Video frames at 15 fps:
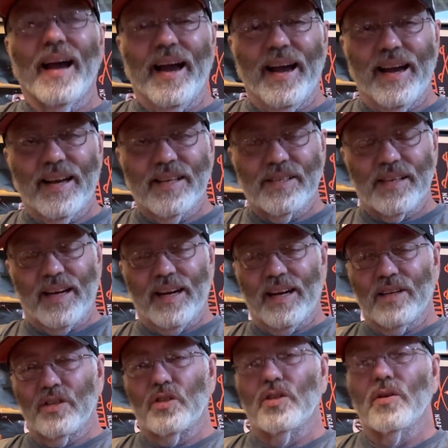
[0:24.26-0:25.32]
as
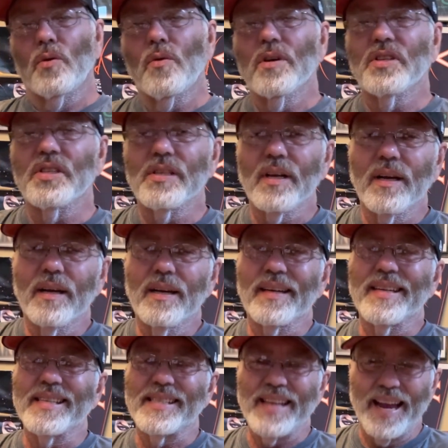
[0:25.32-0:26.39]
George
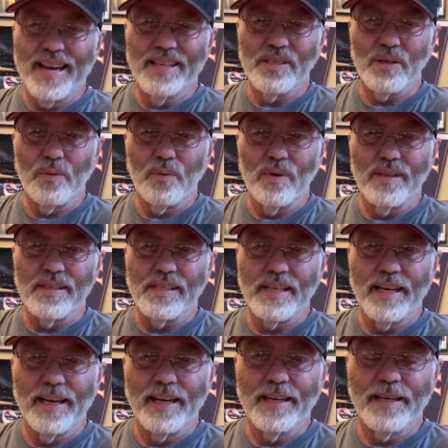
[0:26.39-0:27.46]
Costanza once
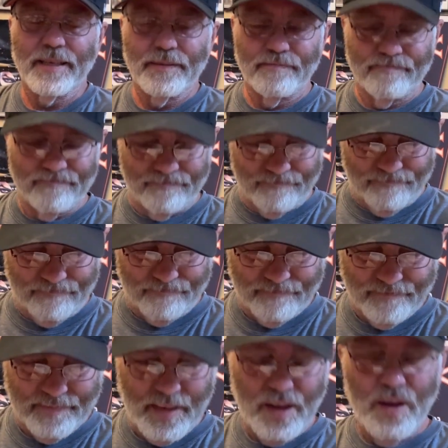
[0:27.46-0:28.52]
said,
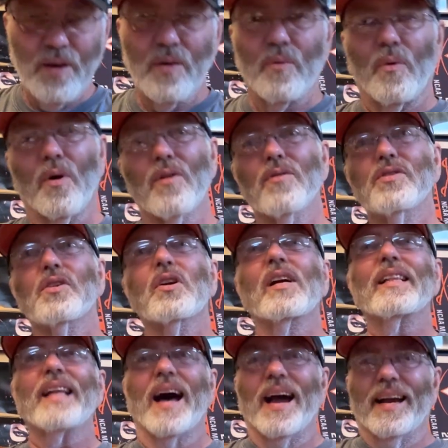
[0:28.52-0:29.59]
worlds are
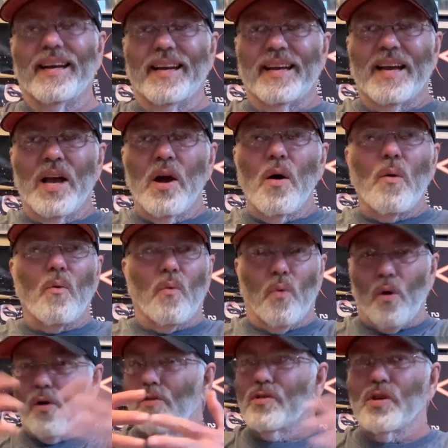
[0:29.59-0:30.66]
colliding.
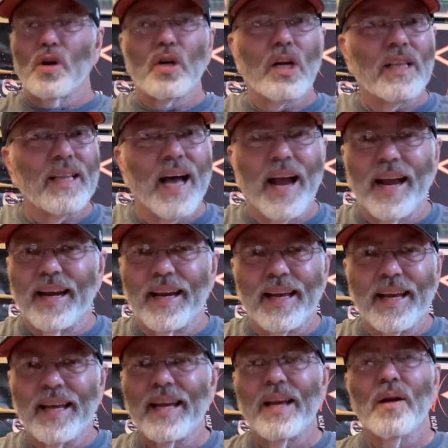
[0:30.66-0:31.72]

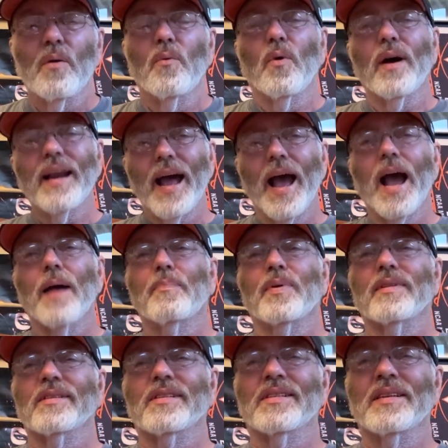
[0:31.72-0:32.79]
What
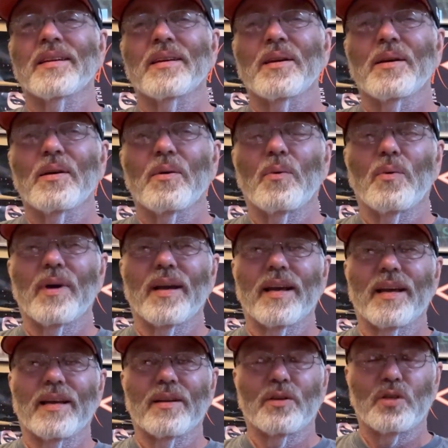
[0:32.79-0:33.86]
happens
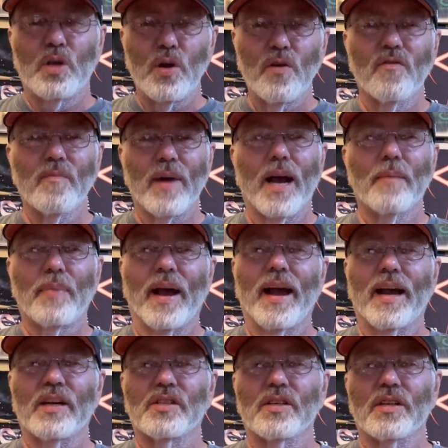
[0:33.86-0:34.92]
when two of my
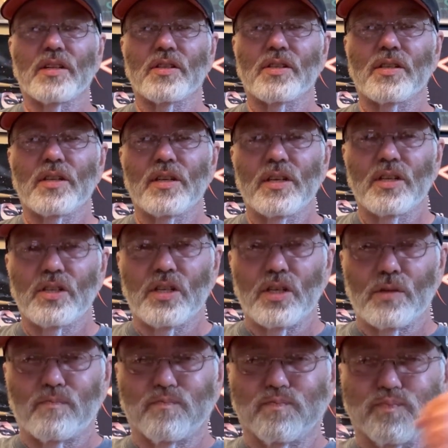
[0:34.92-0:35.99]
passions
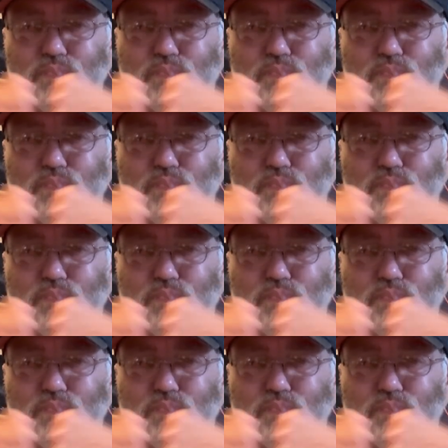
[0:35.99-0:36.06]
just